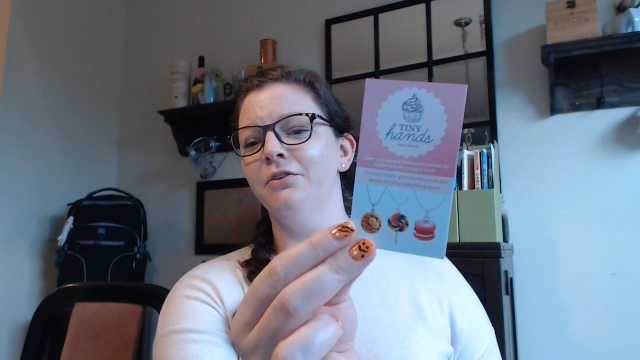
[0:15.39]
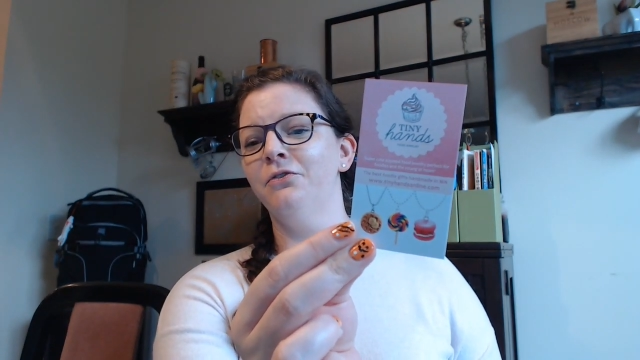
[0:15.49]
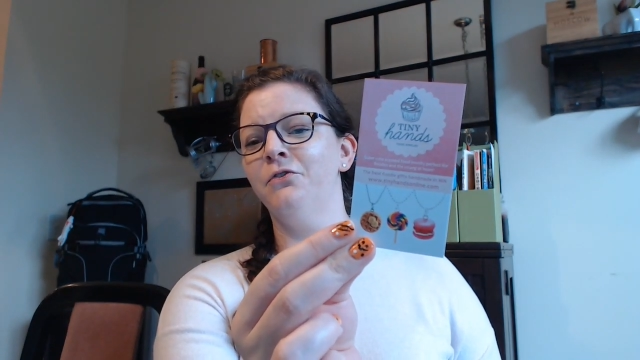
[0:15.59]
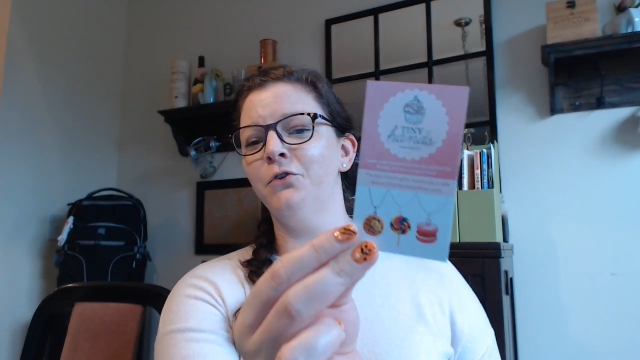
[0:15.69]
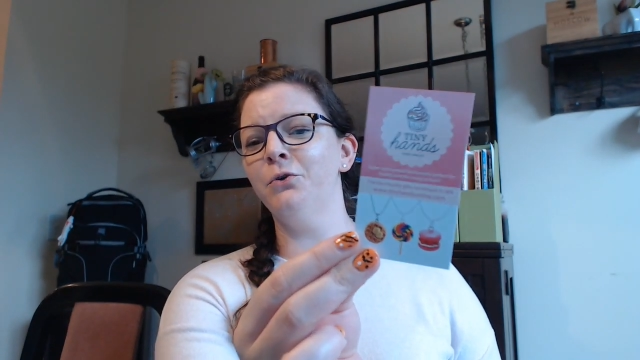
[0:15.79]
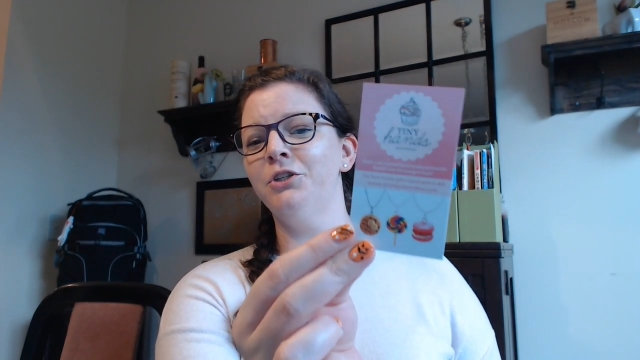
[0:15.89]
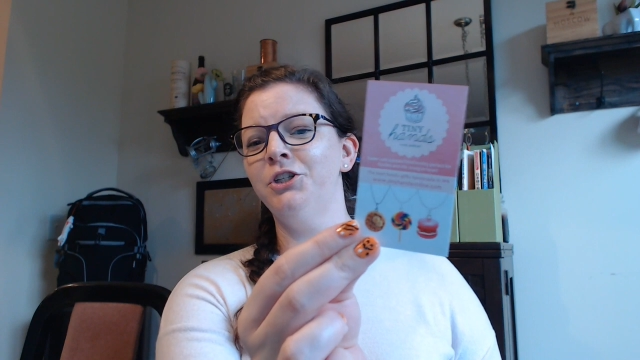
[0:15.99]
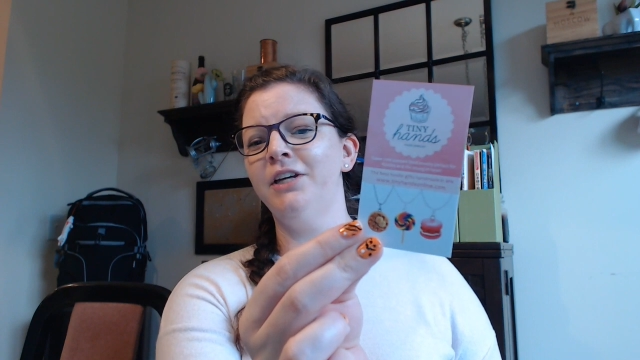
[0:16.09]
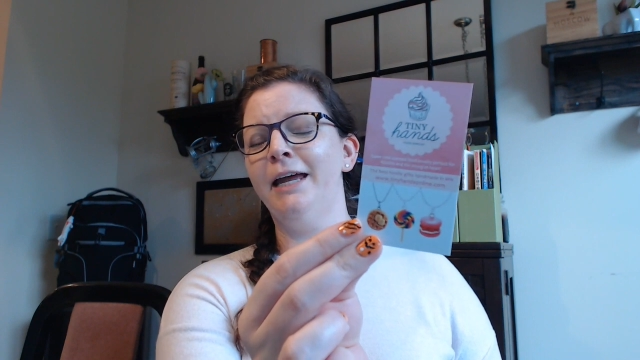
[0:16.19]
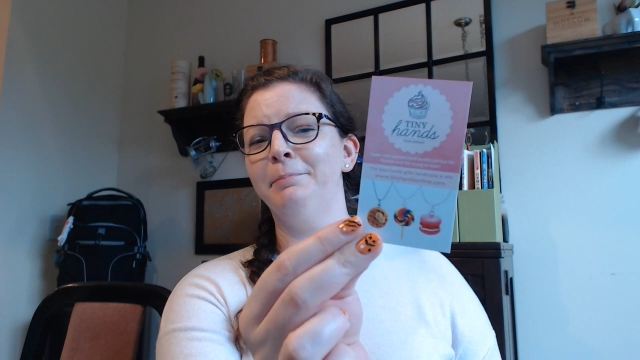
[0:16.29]
food
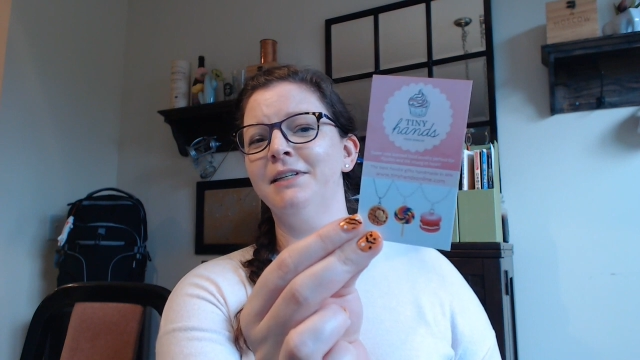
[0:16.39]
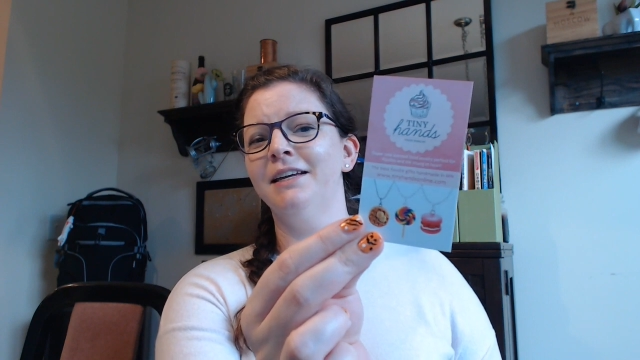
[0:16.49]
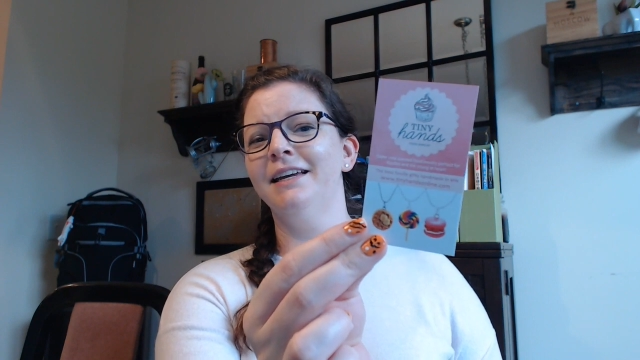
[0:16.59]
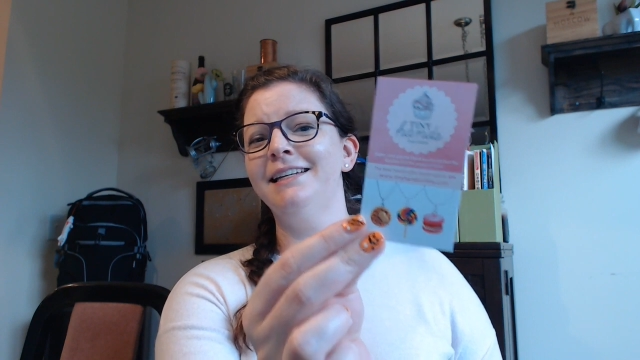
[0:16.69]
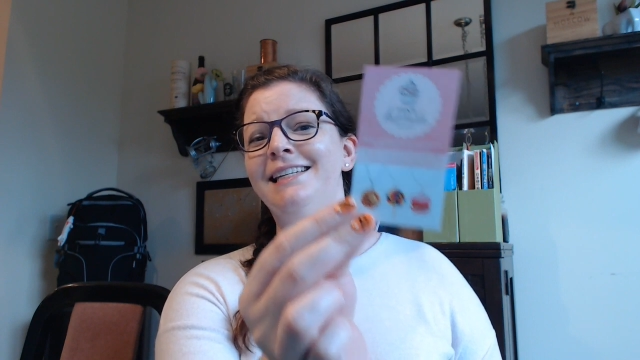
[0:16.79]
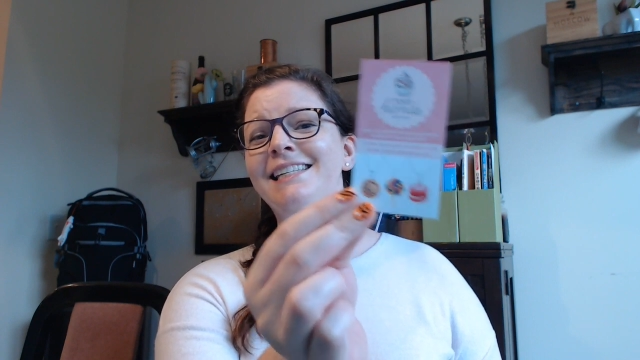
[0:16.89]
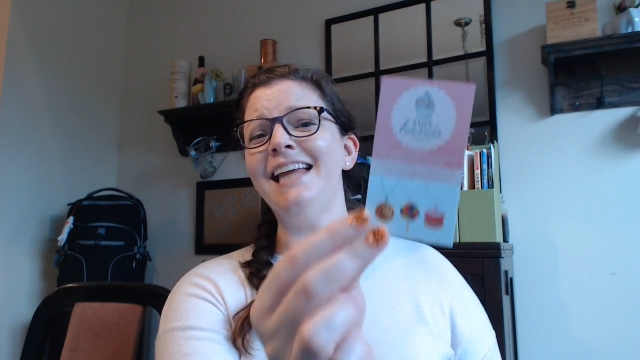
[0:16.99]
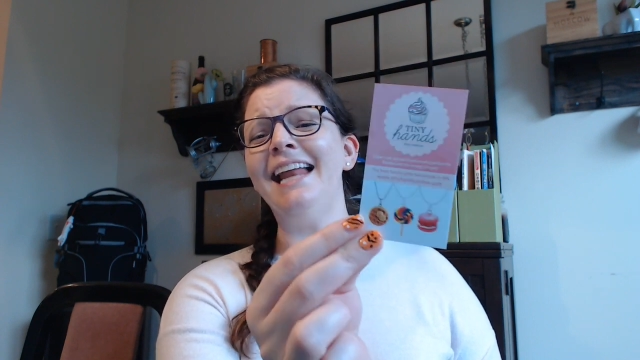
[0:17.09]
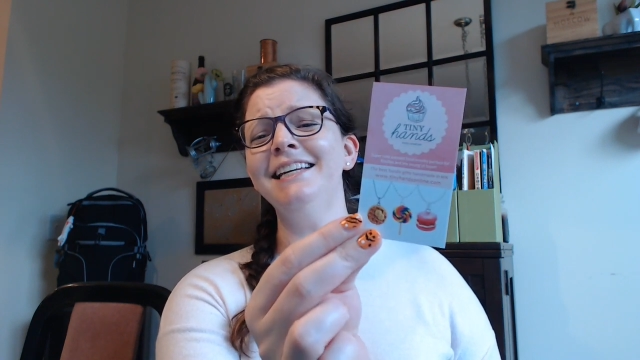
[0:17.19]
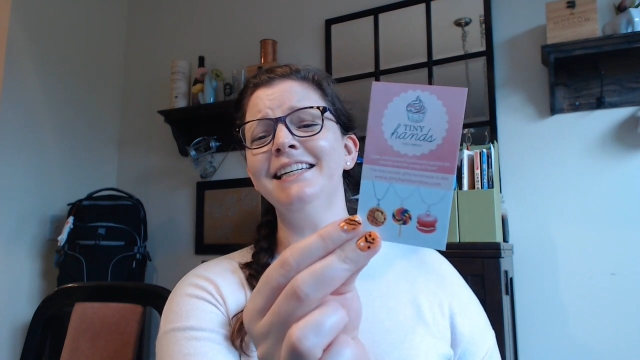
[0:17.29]
shaped
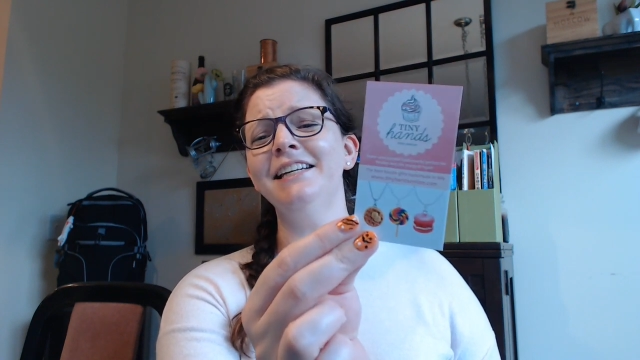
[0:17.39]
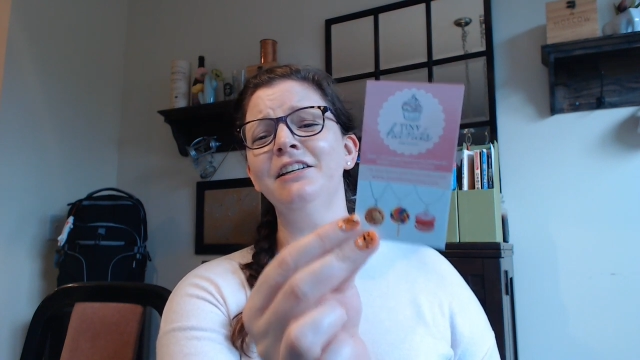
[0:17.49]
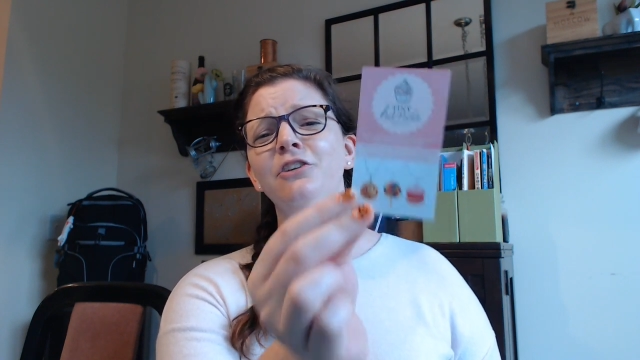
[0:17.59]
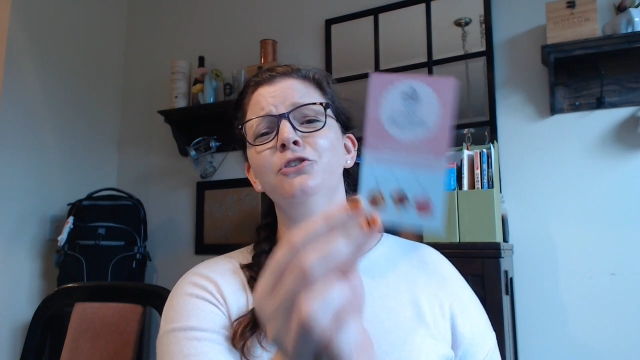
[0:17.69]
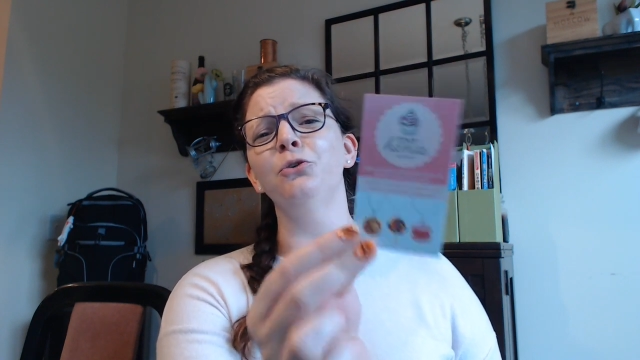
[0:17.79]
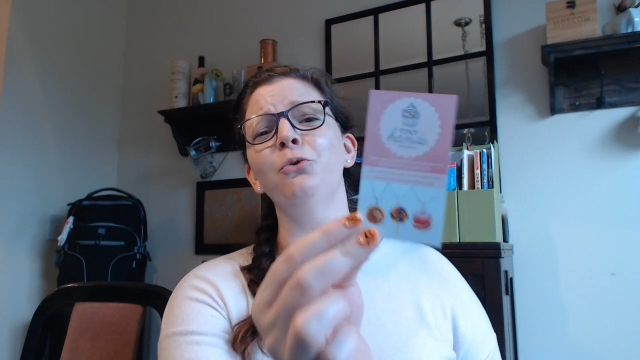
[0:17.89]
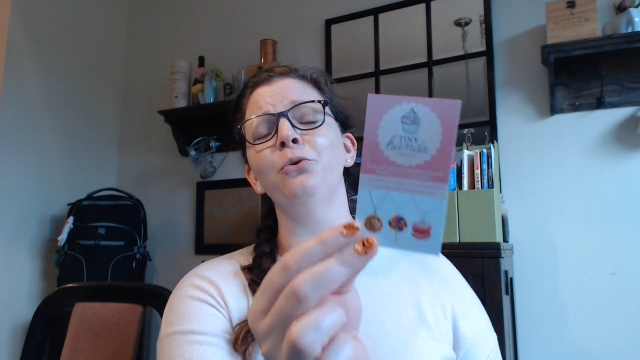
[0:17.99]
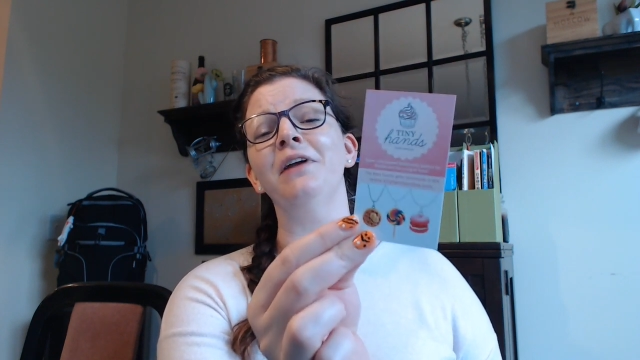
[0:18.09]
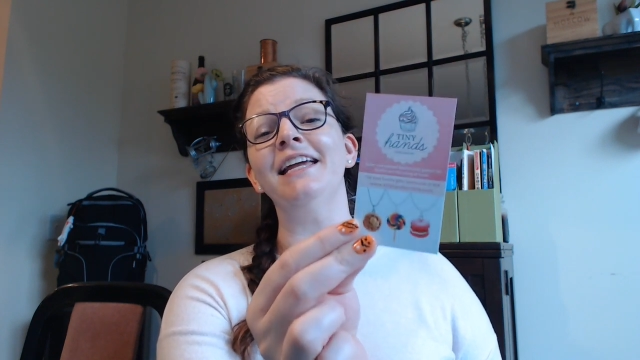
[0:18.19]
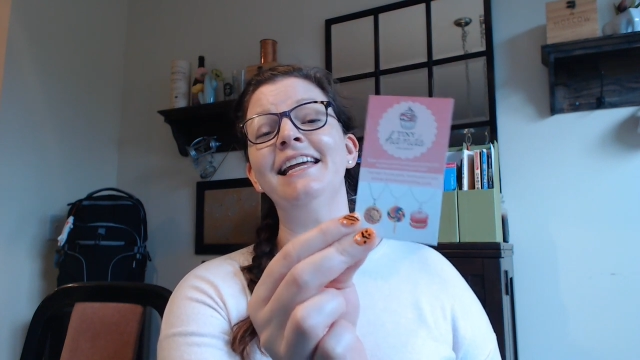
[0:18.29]
scented
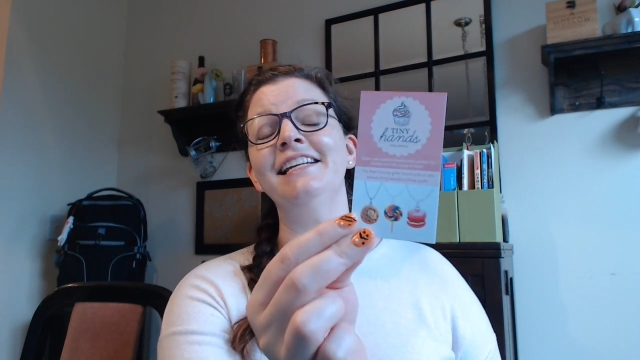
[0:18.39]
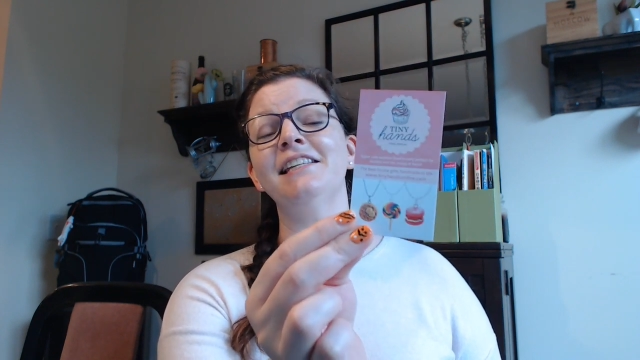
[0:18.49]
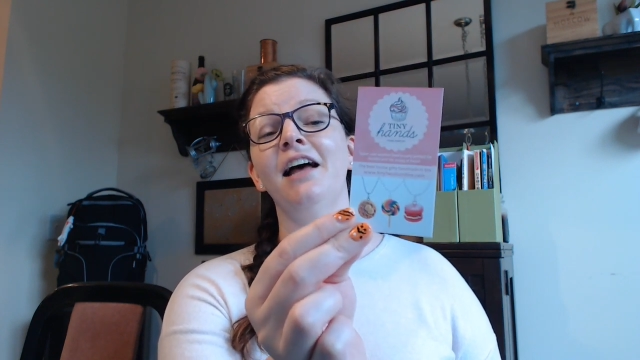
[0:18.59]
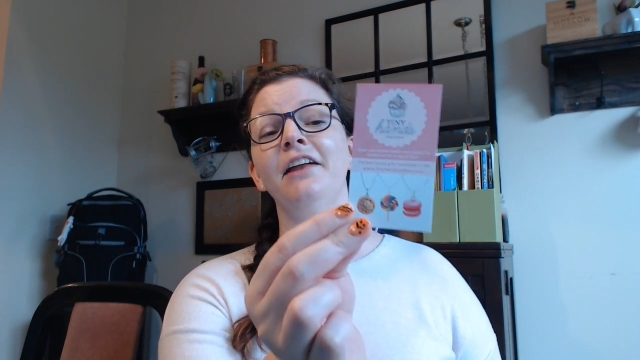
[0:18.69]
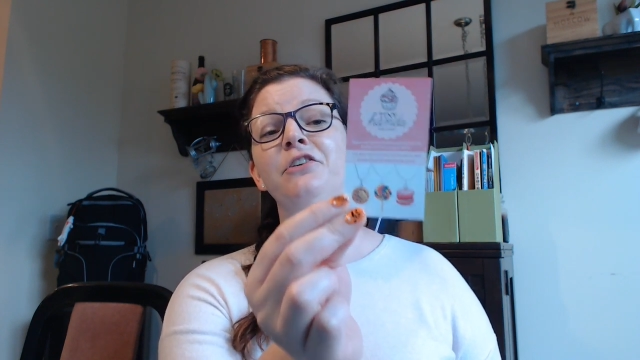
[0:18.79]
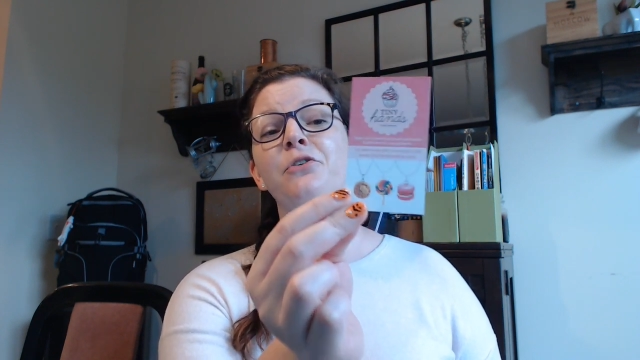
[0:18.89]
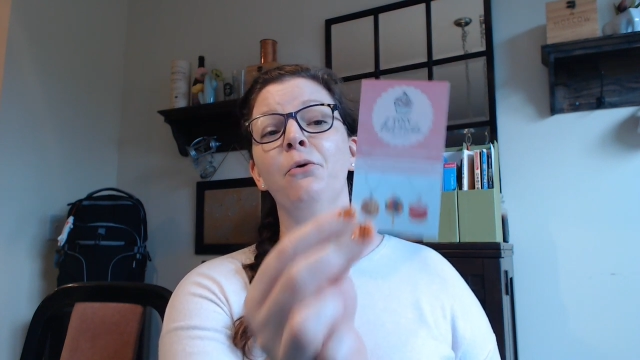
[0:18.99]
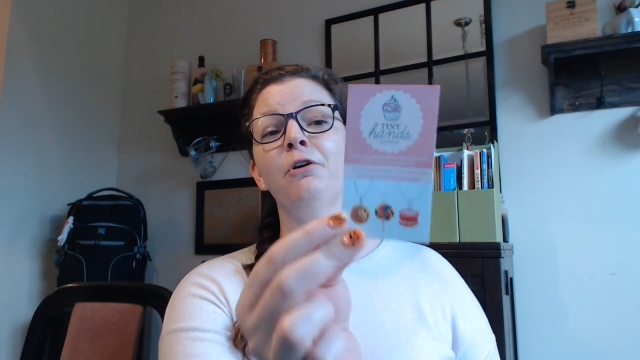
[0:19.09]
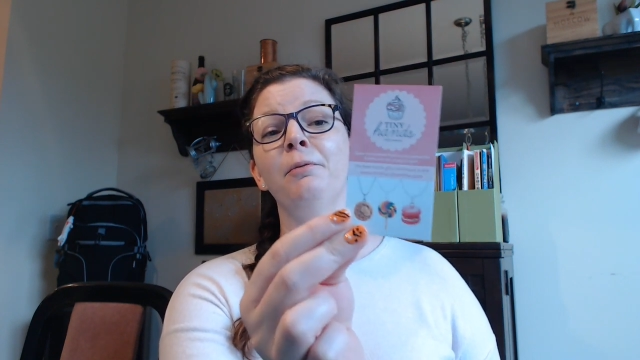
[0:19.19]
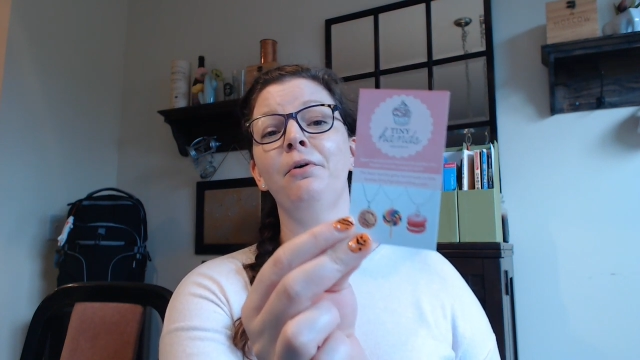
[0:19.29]
jewelry. It's
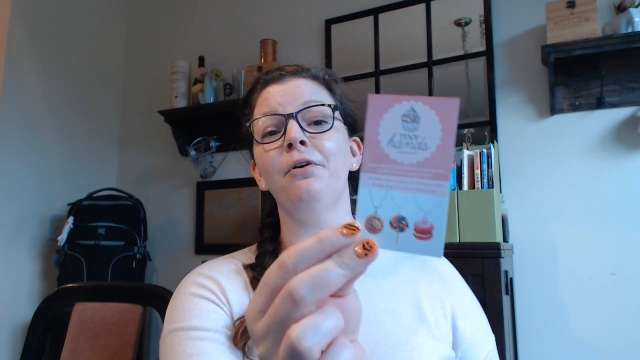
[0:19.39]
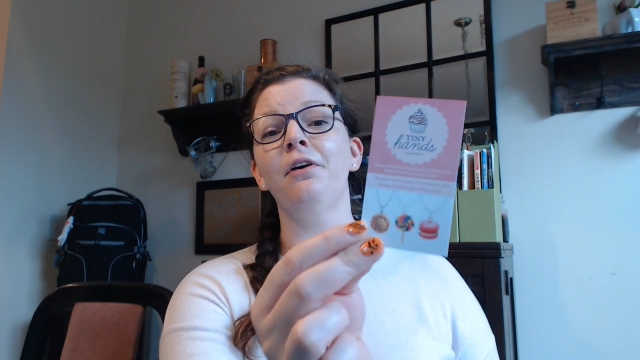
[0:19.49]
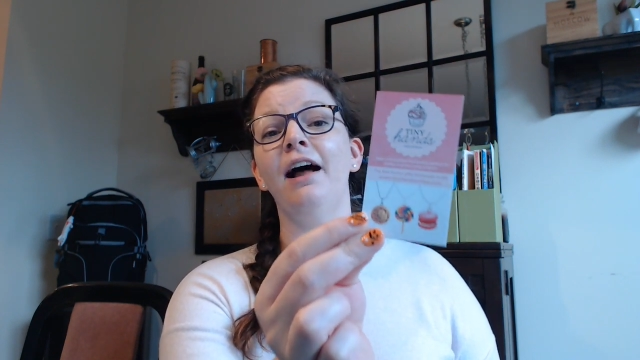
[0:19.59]
adorable.